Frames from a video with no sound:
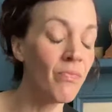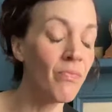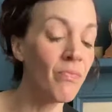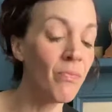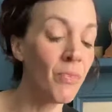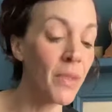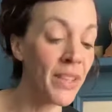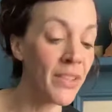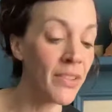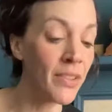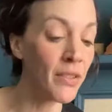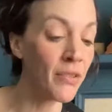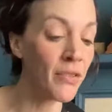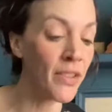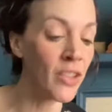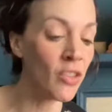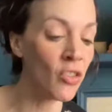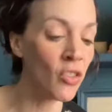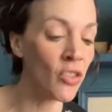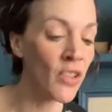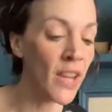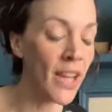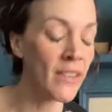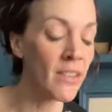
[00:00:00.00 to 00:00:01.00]
Mr. Finch
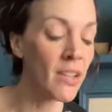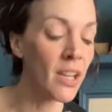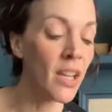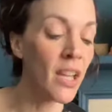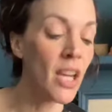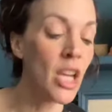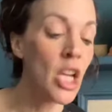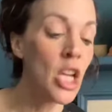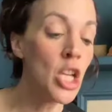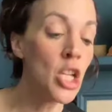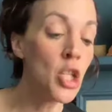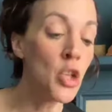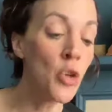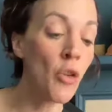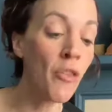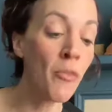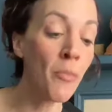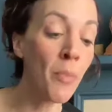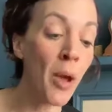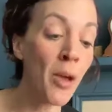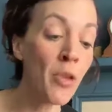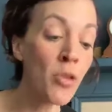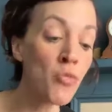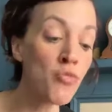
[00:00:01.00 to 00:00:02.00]
said, "You have
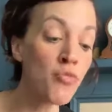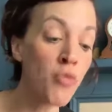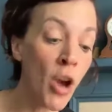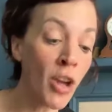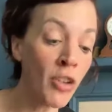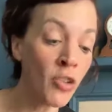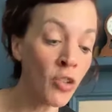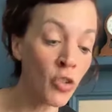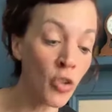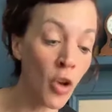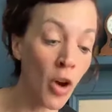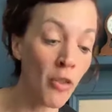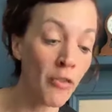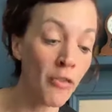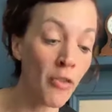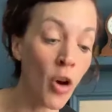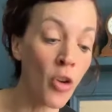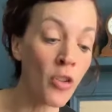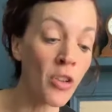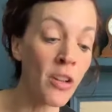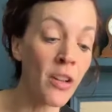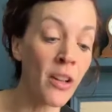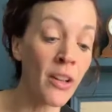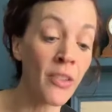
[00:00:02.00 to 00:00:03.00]
both rushed off
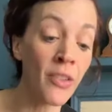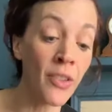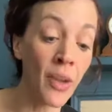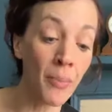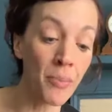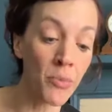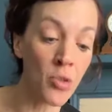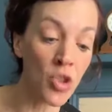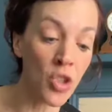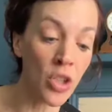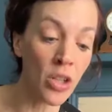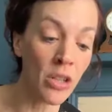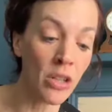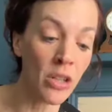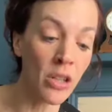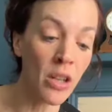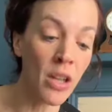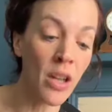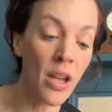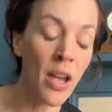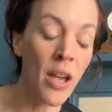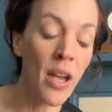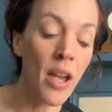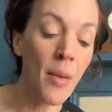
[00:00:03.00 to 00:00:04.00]
on an assumption.
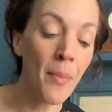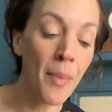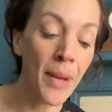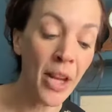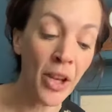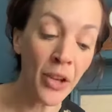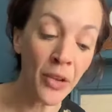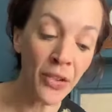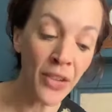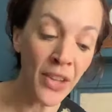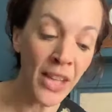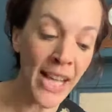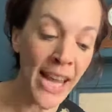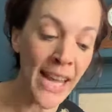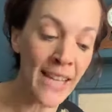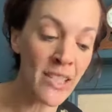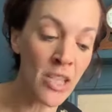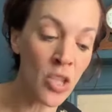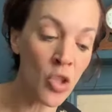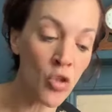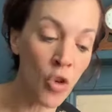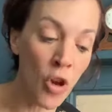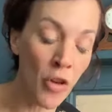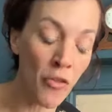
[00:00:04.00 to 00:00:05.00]
Because the
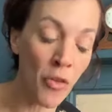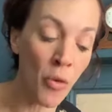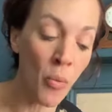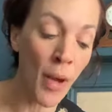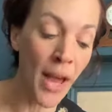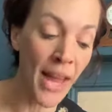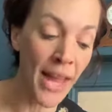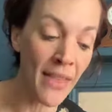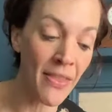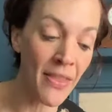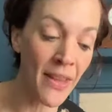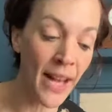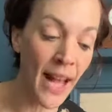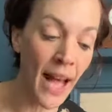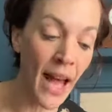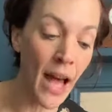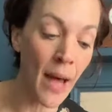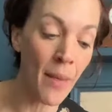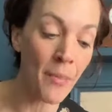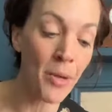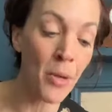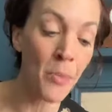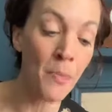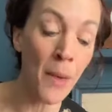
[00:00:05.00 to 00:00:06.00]
lady drove away in the
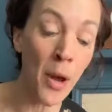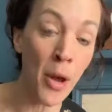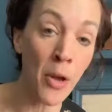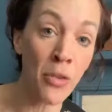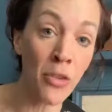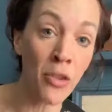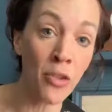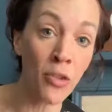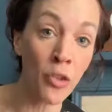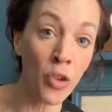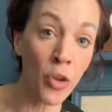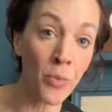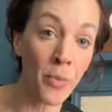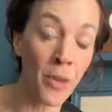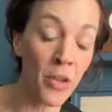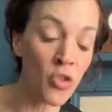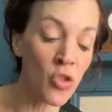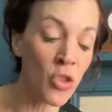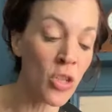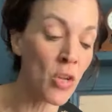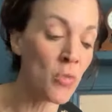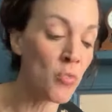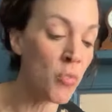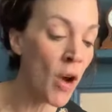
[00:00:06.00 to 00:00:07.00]
cab, you both assume that
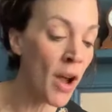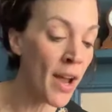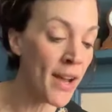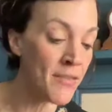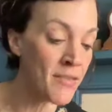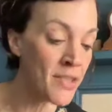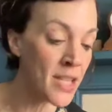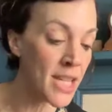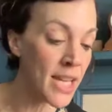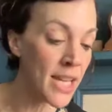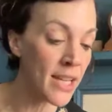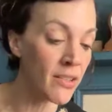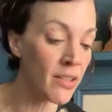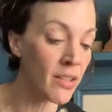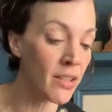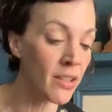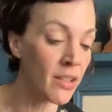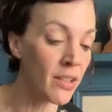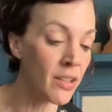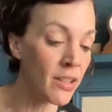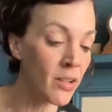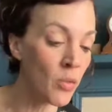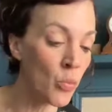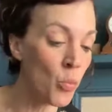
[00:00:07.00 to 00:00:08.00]
she arrived in it.
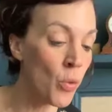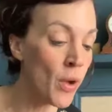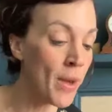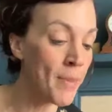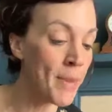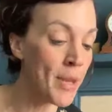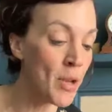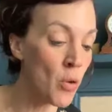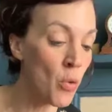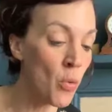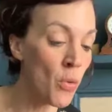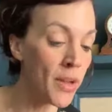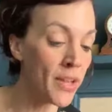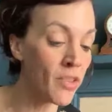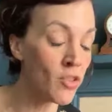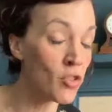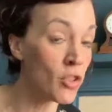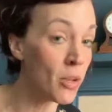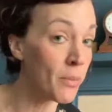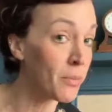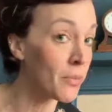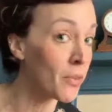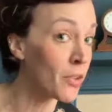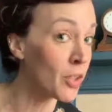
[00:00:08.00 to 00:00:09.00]
Women always
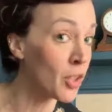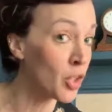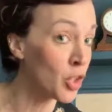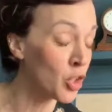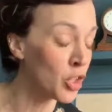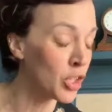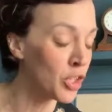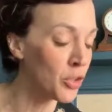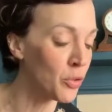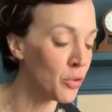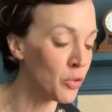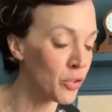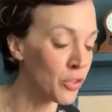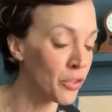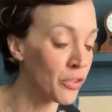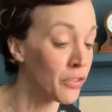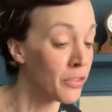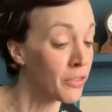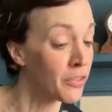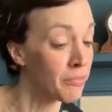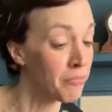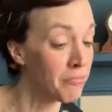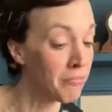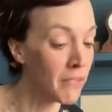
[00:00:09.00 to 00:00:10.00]
jump to
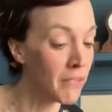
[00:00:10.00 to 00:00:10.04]
conclusions.